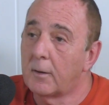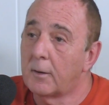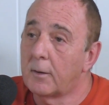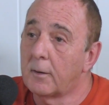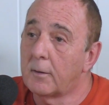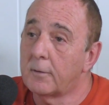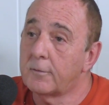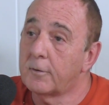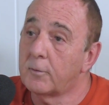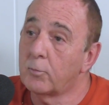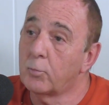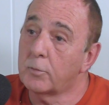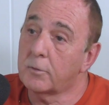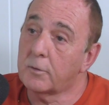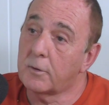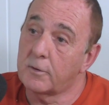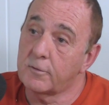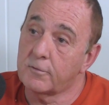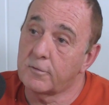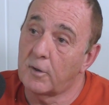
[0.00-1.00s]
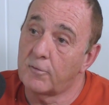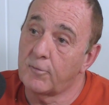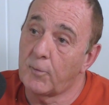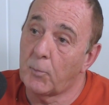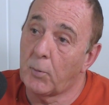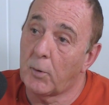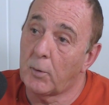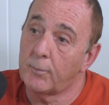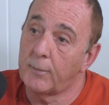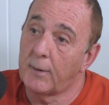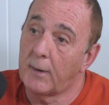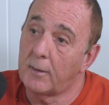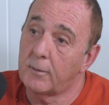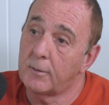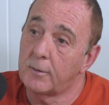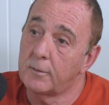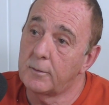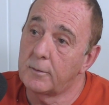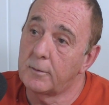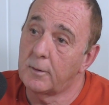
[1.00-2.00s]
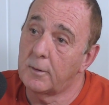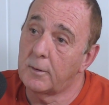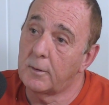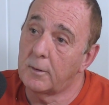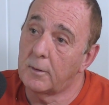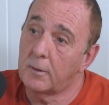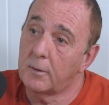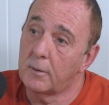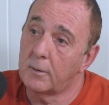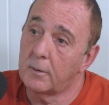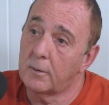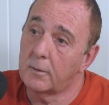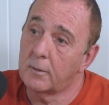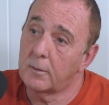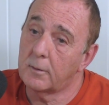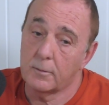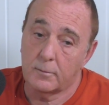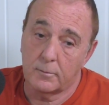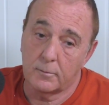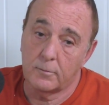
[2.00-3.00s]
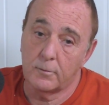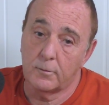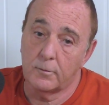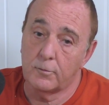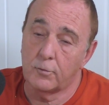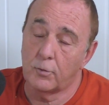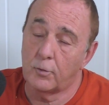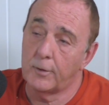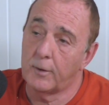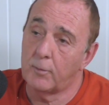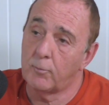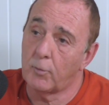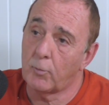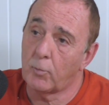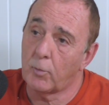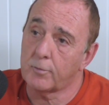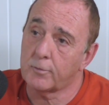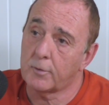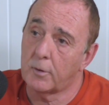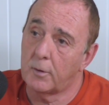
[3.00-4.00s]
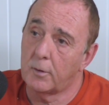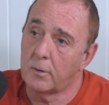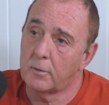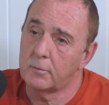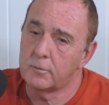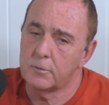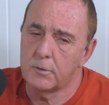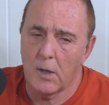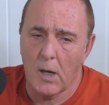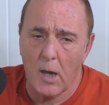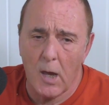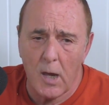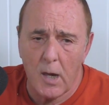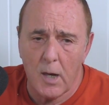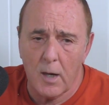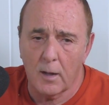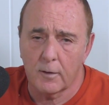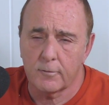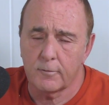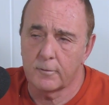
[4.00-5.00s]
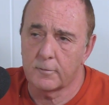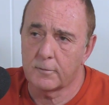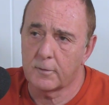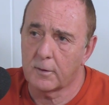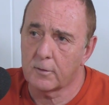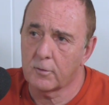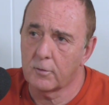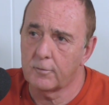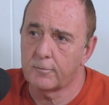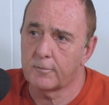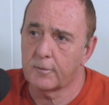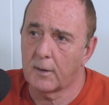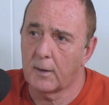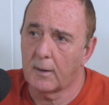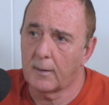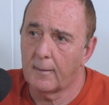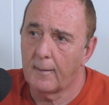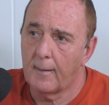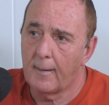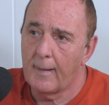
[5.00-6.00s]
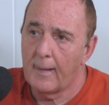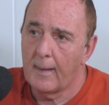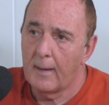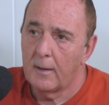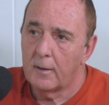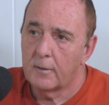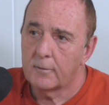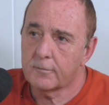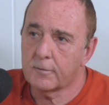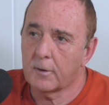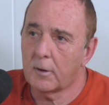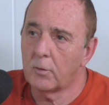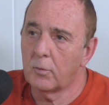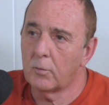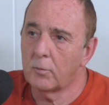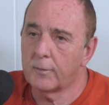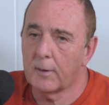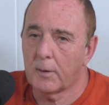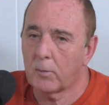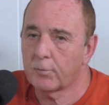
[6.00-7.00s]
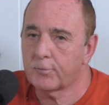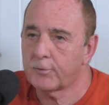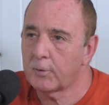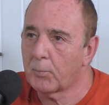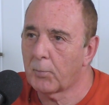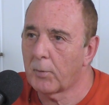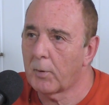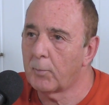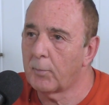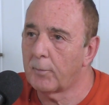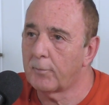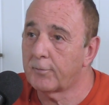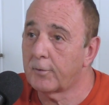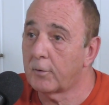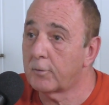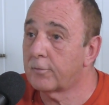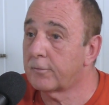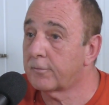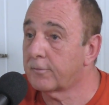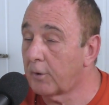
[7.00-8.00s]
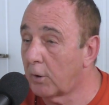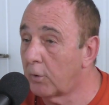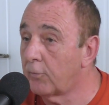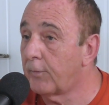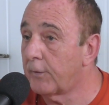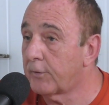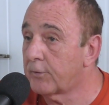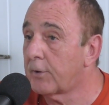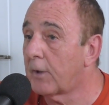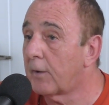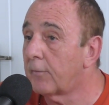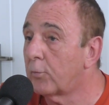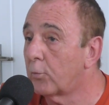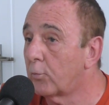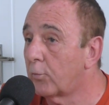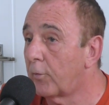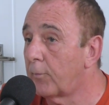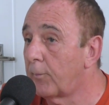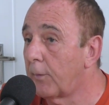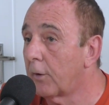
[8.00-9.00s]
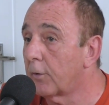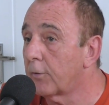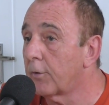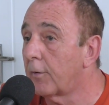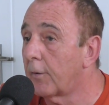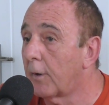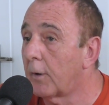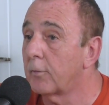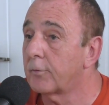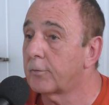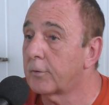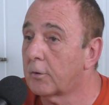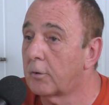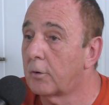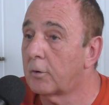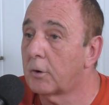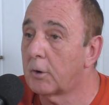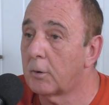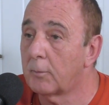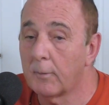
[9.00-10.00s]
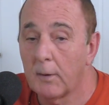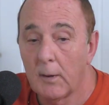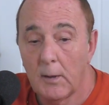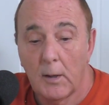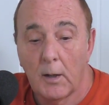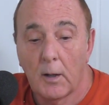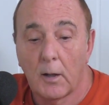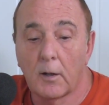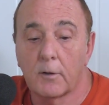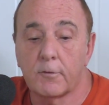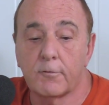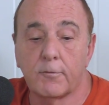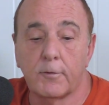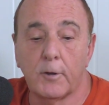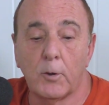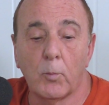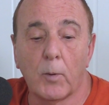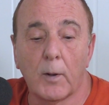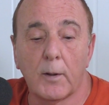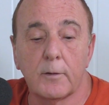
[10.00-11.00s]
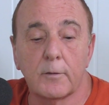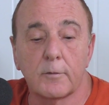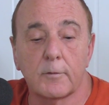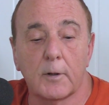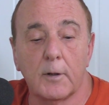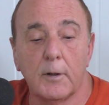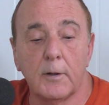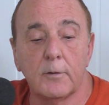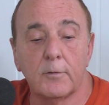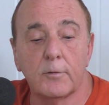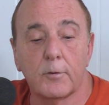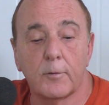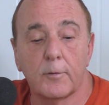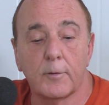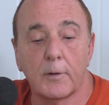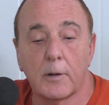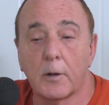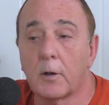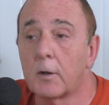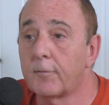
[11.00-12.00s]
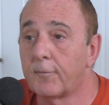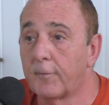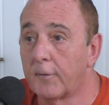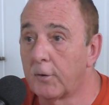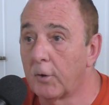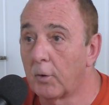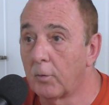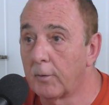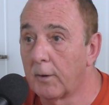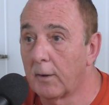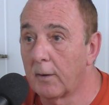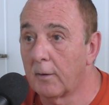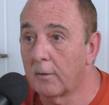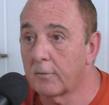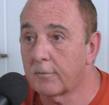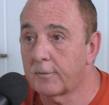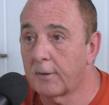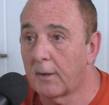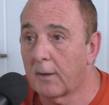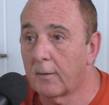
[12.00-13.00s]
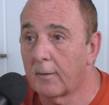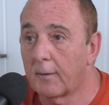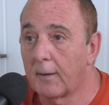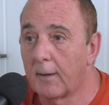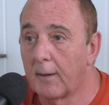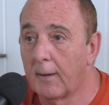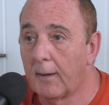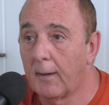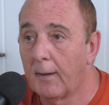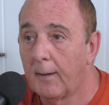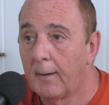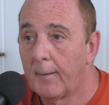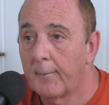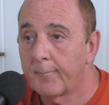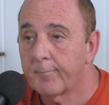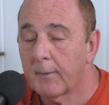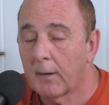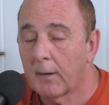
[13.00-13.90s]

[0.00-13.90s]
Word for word: And I said, "Well, can Sophie pop down and uh, join in with what's going on?" Yeah, she said, "Of course you can." So that wasn't a problem. So Sophie travelled with me on her own to Cookham, and she went into the Lifer unit that's down there,